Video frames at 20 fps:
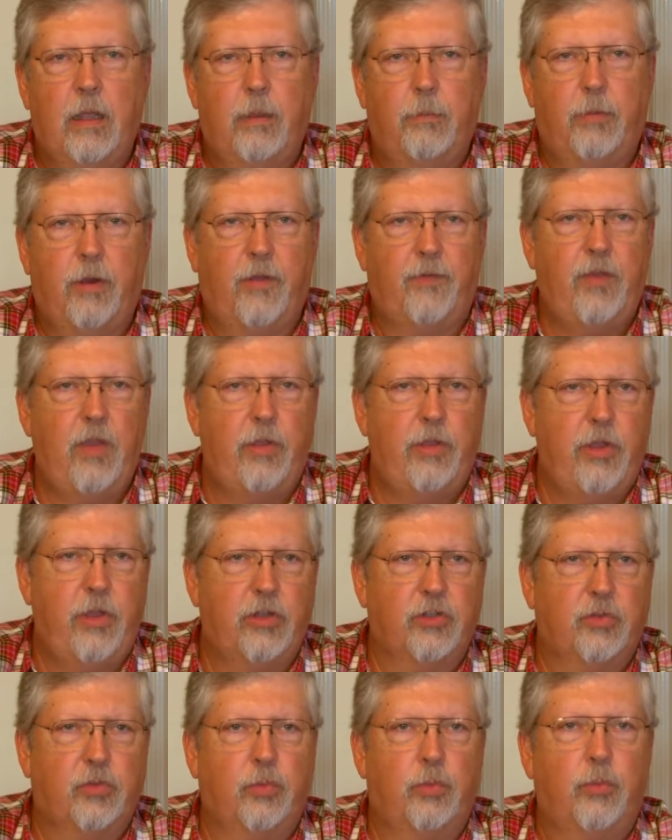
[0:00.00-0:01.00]
But if you
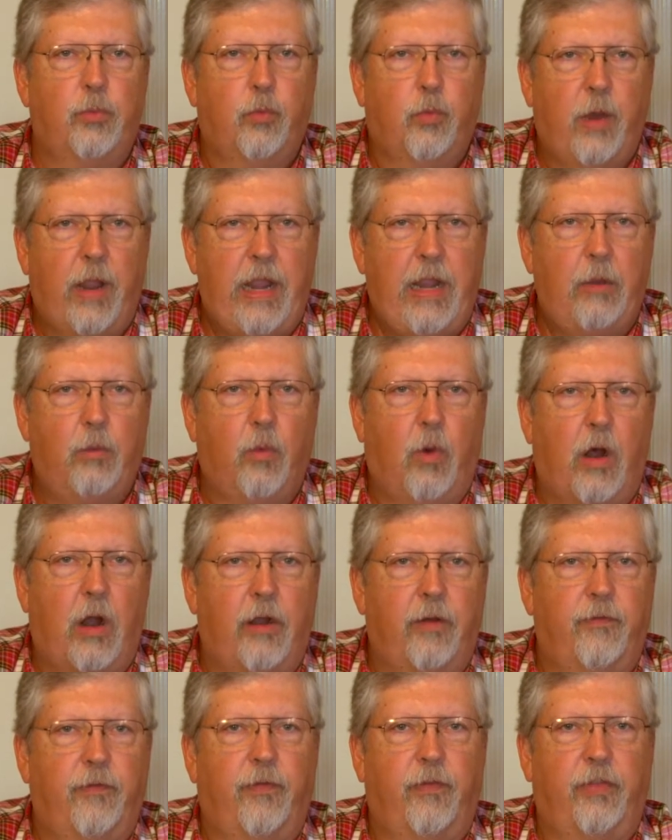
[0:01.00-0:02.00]
use
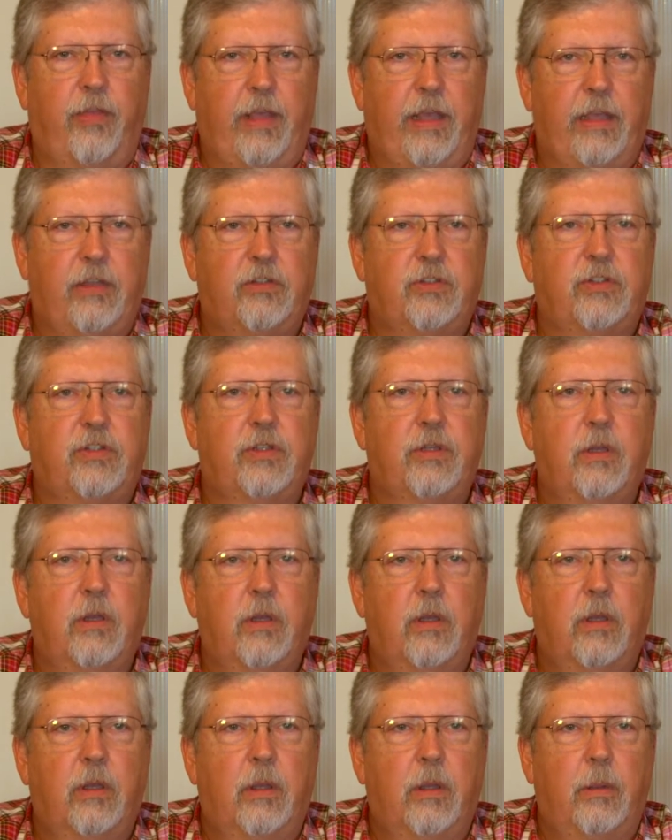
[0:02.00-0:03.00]
rainwater for this,
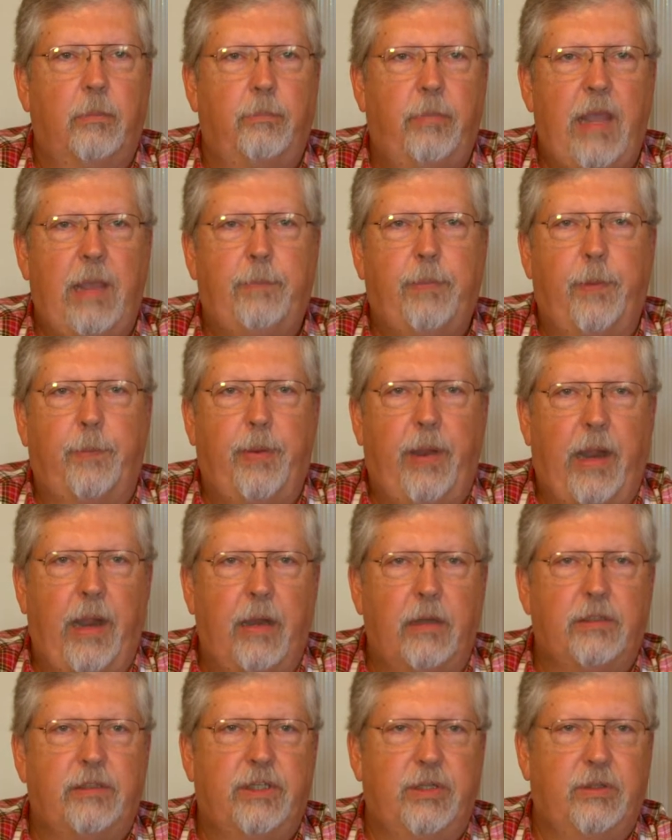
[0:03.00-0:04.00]
be
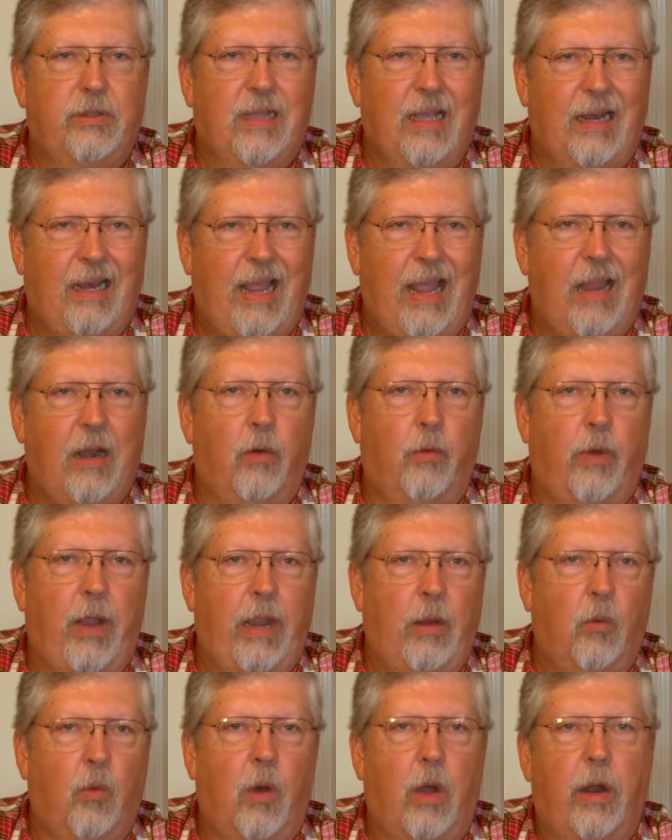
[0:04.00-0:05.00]
prepared to collect
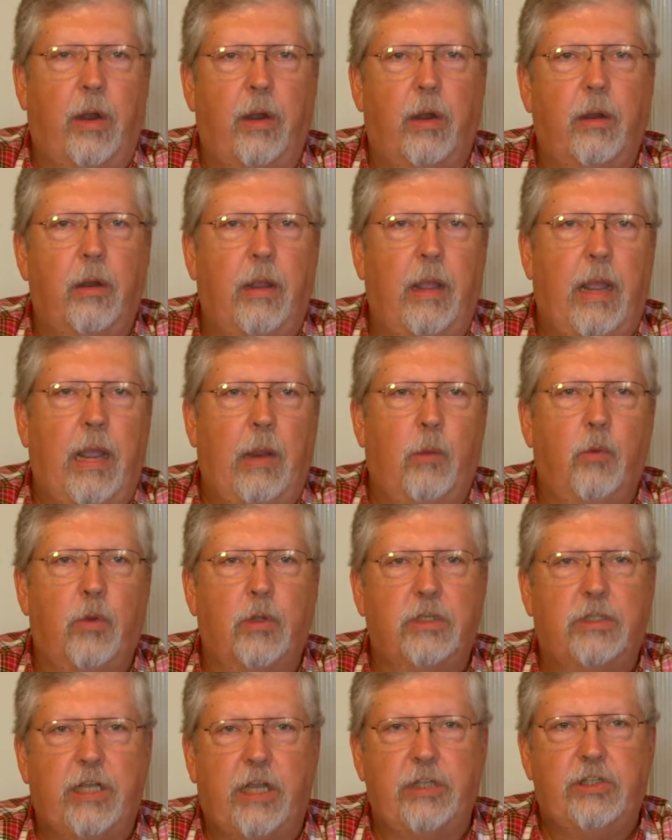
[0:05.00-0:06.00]
rainwater, and
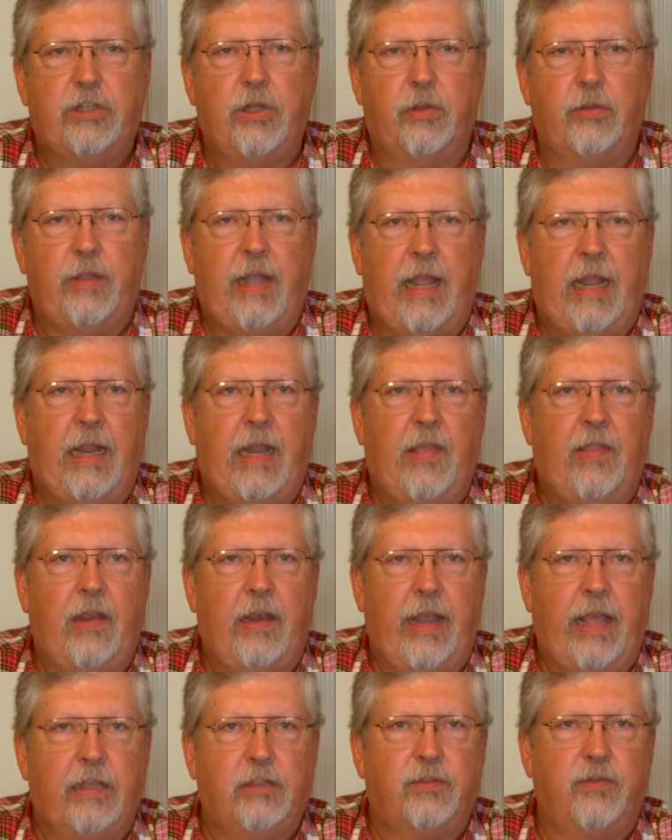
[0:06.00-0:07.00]
we'll touch on that in the
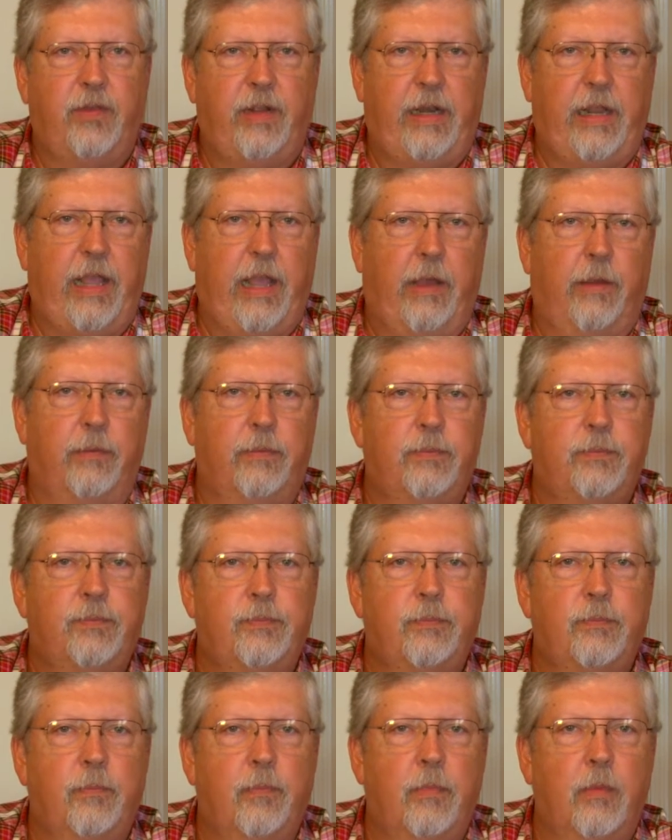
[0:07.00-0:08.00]
next video.
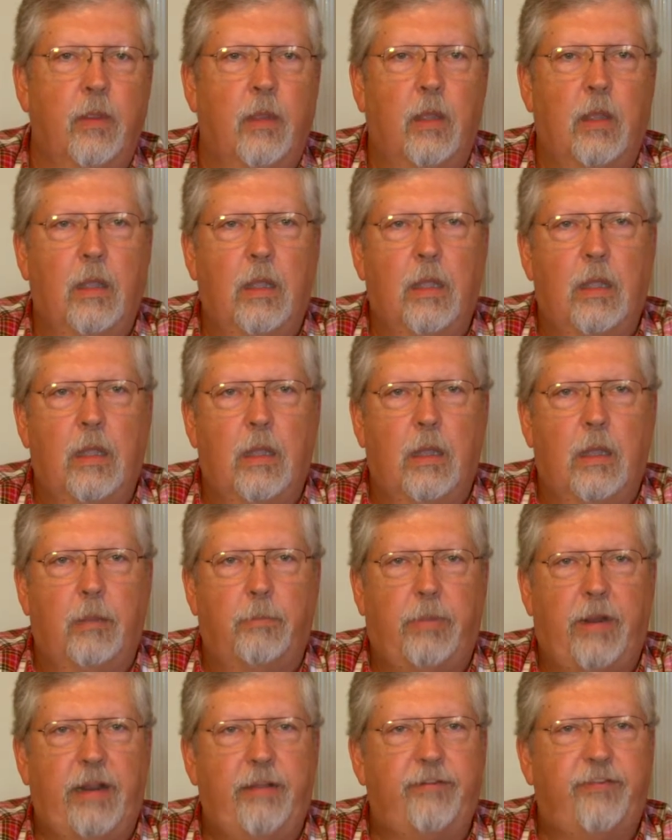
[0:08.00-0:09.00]

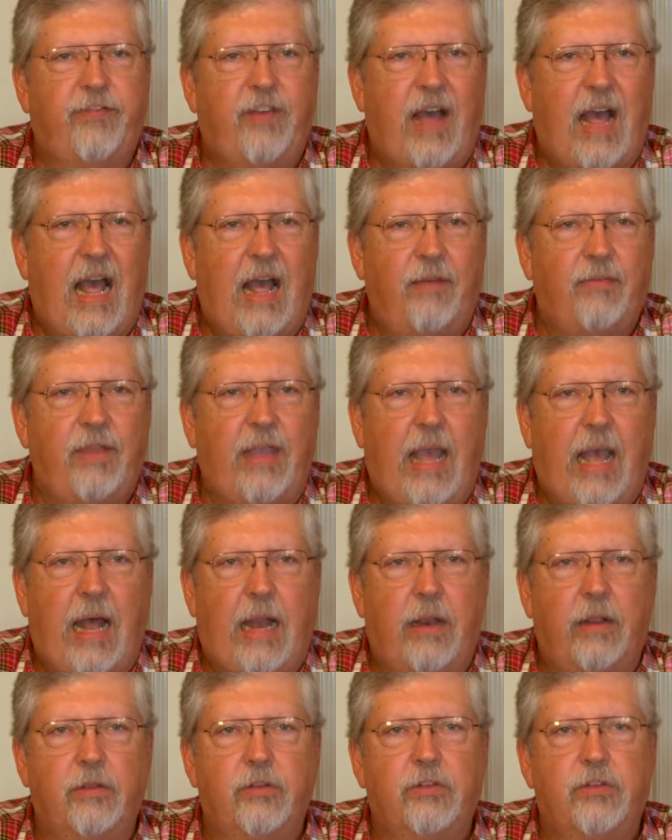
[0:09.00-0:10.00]
But at 5
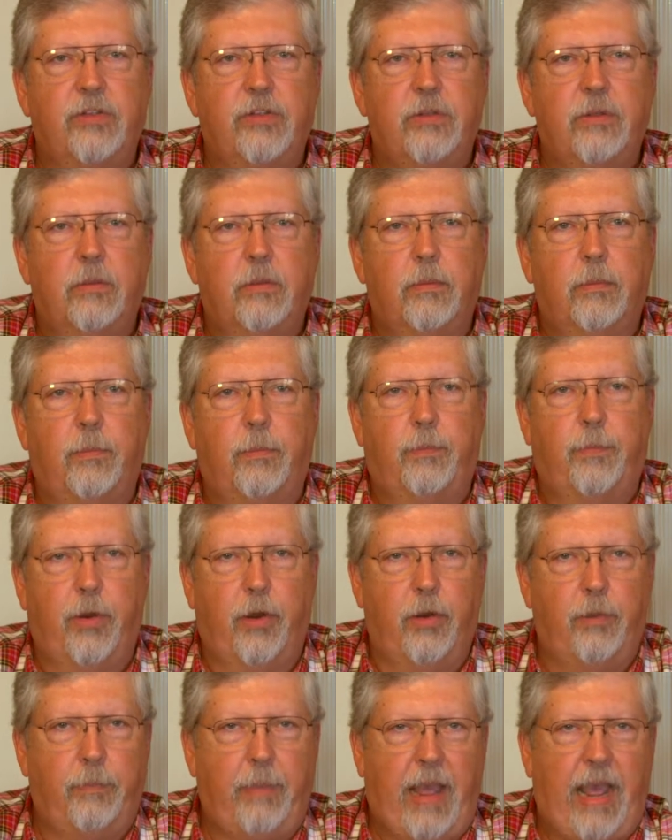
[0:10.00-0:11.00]
gallons
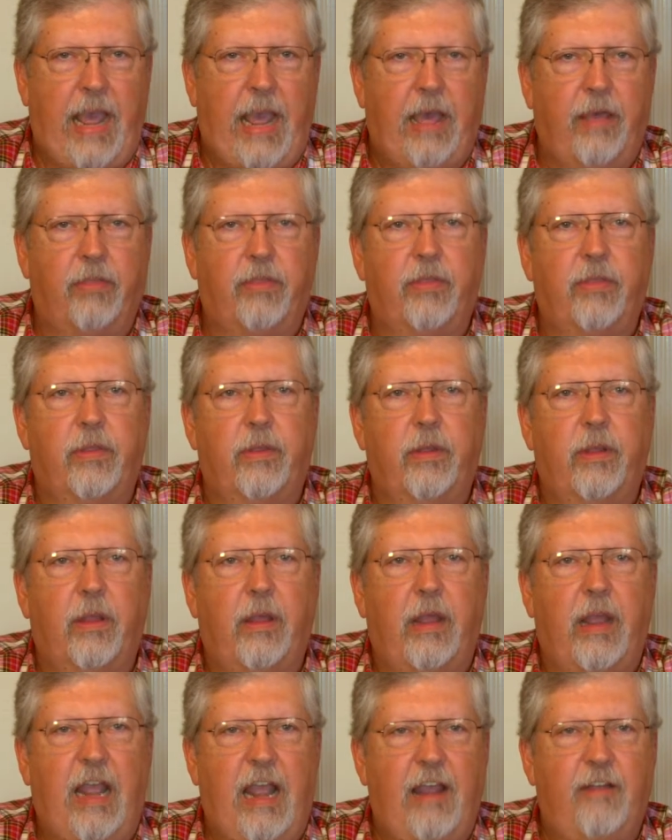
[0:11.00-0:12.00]
per bath
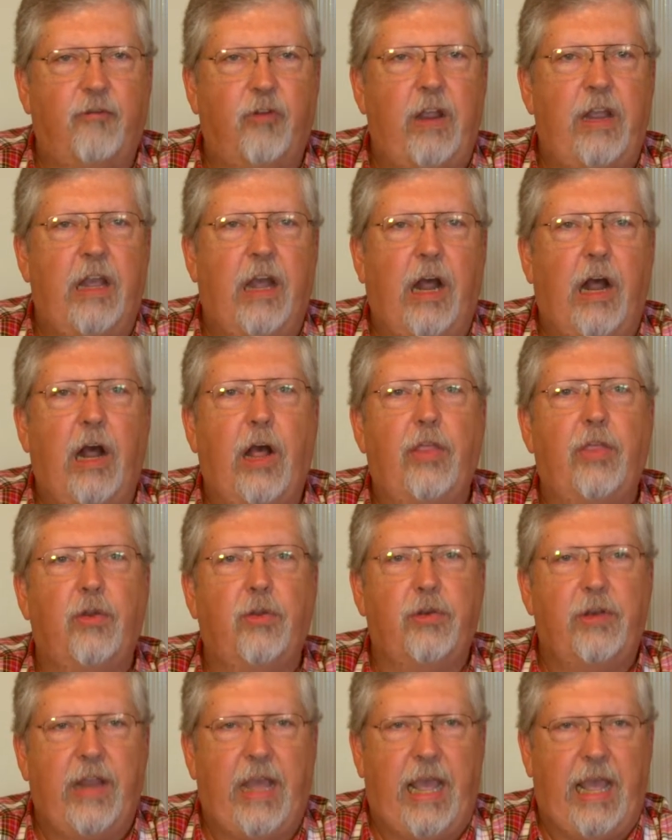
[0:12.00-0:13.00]
every
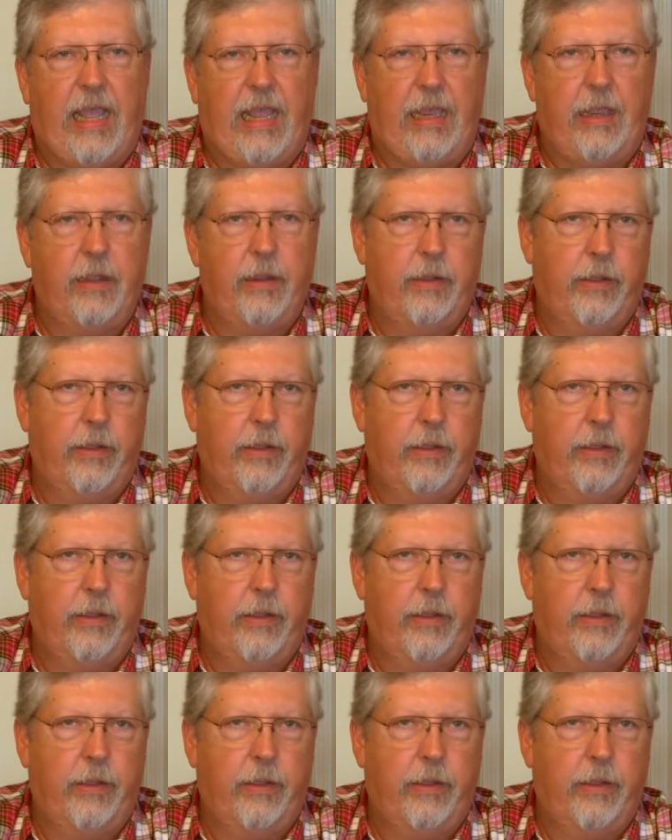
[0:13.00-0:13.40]
other day,